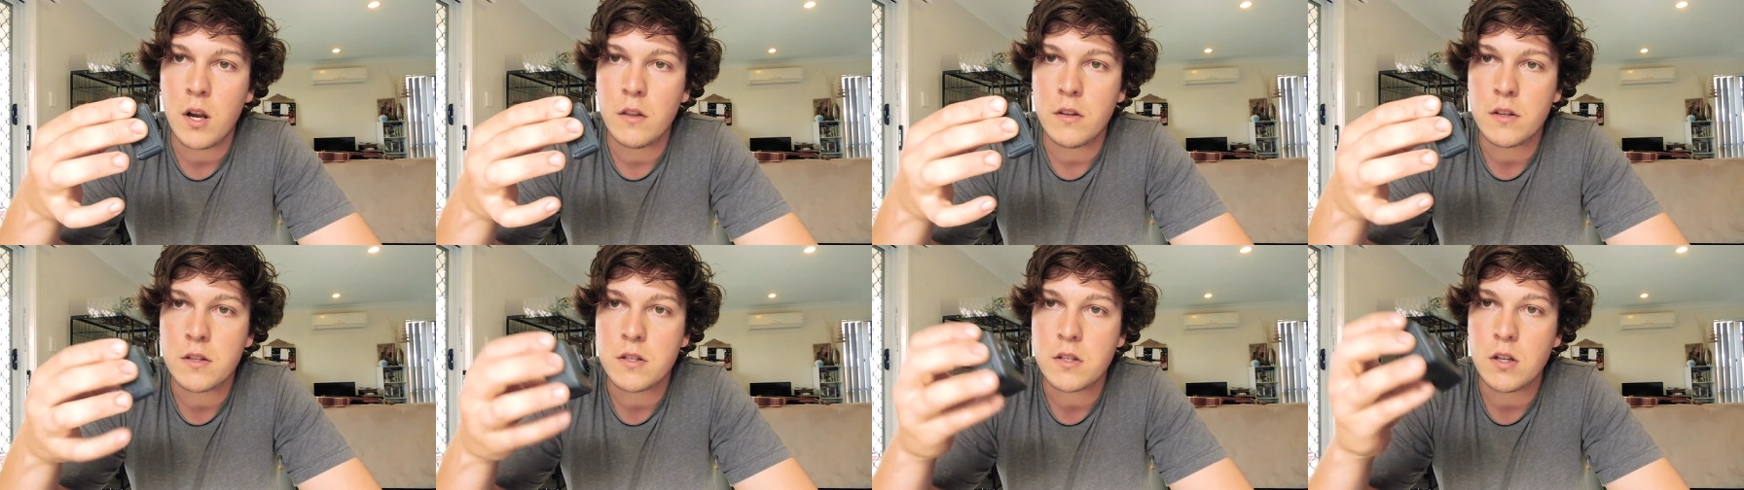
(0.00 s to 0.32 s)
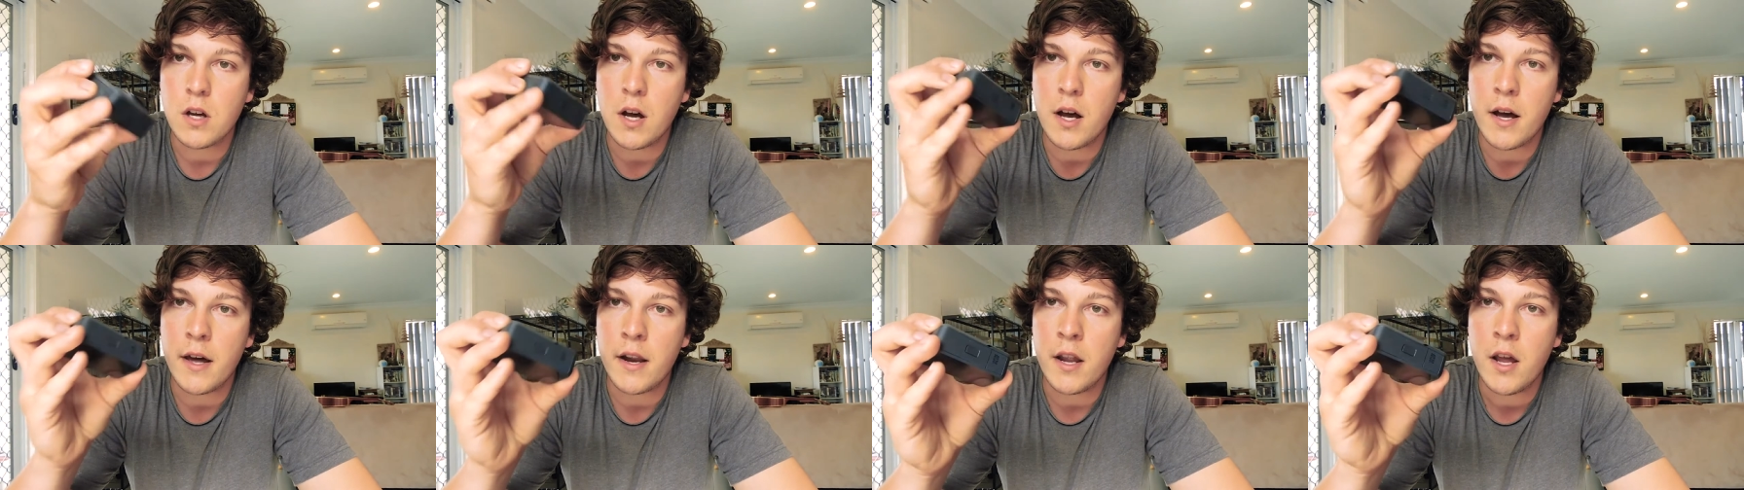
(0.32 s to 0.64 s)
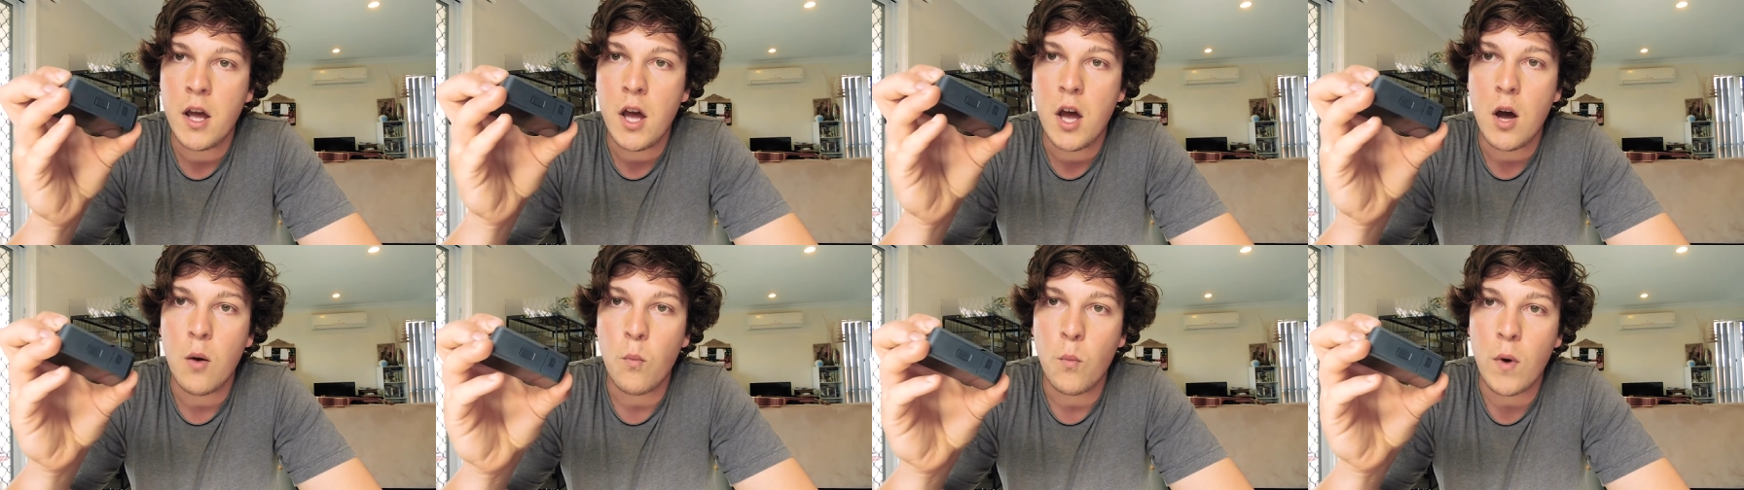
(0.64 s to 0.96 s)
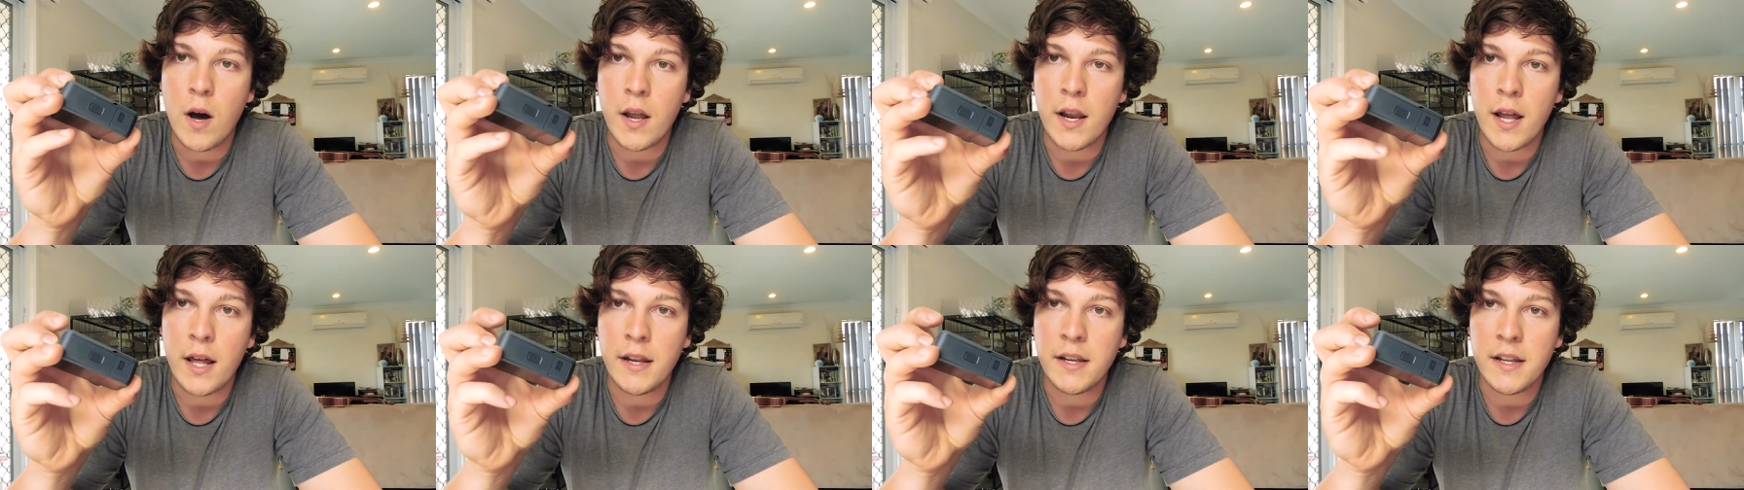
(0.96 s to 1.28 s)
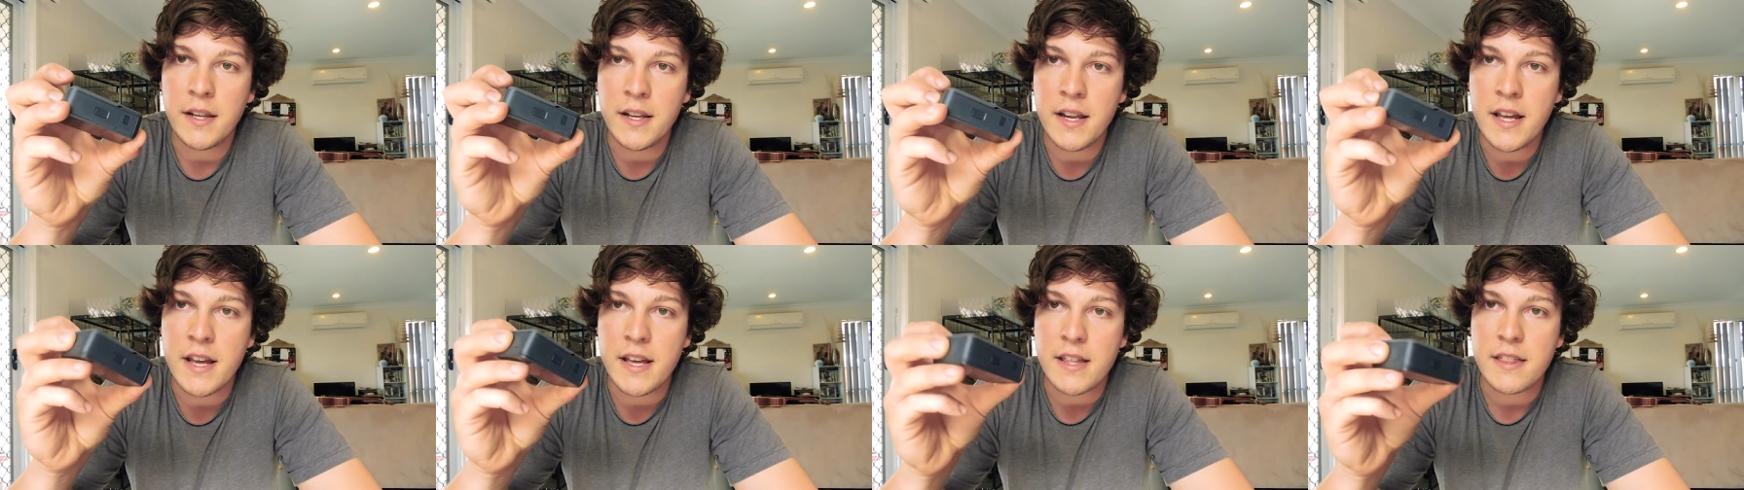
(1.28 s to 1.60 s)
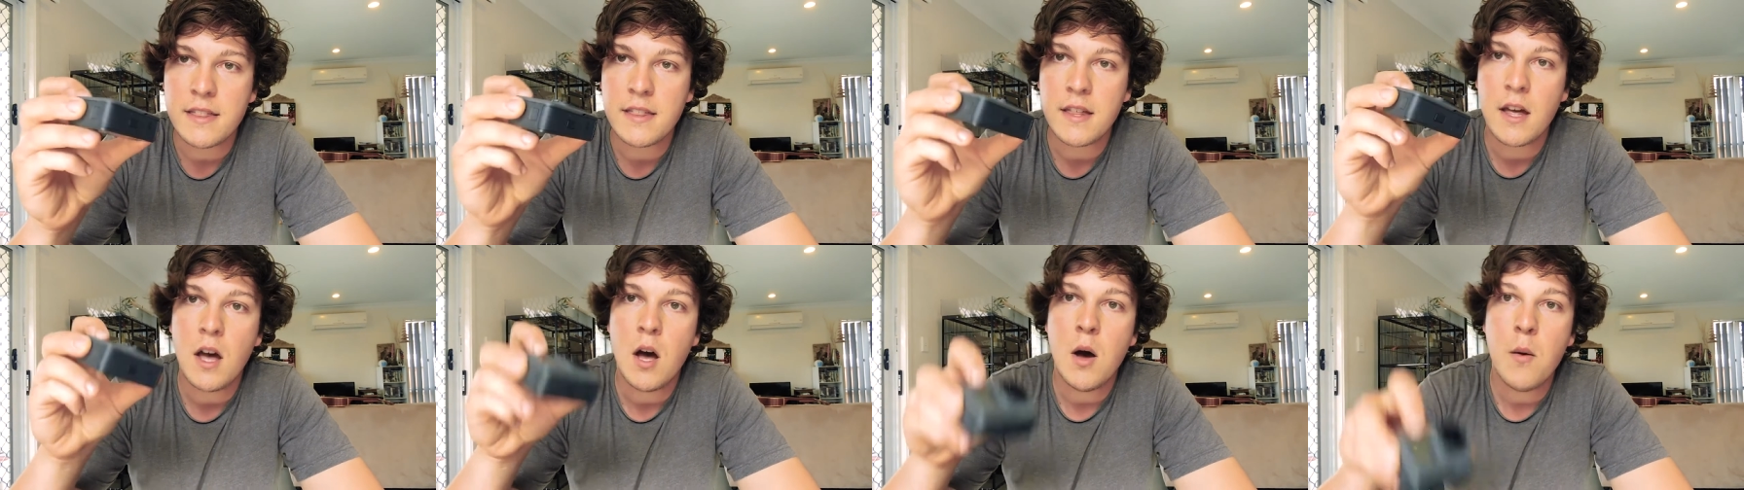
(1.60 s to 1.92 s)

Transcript: on the side, and one underneath.